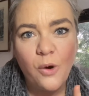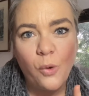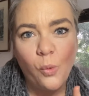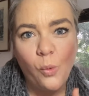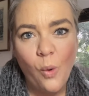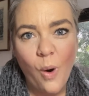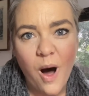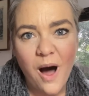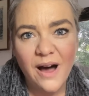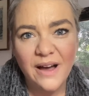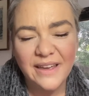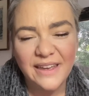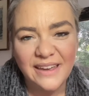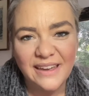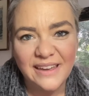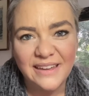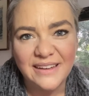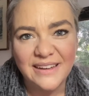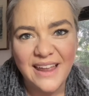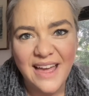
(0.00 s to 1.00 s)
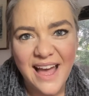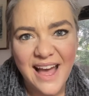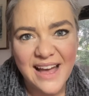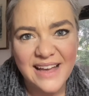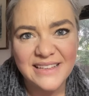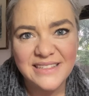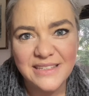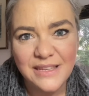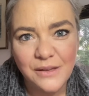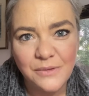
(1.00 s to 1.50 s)
walk in
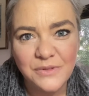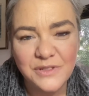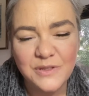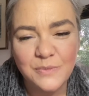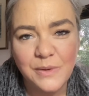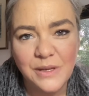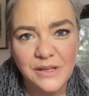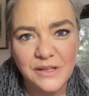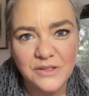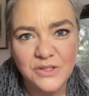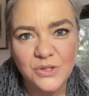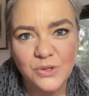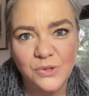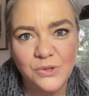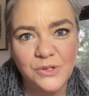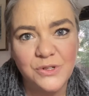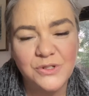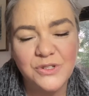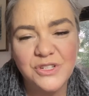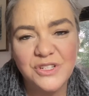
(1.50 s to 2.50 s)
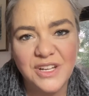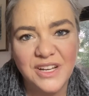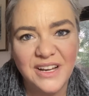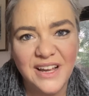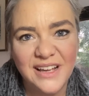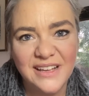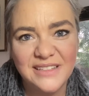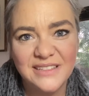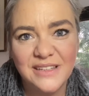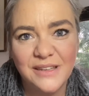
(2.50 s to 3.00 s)
as he was being scourged and
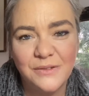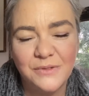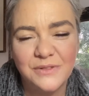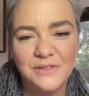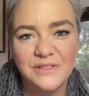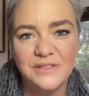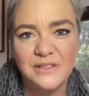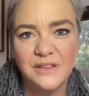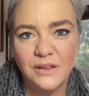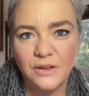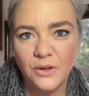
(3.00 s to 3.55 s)
as he was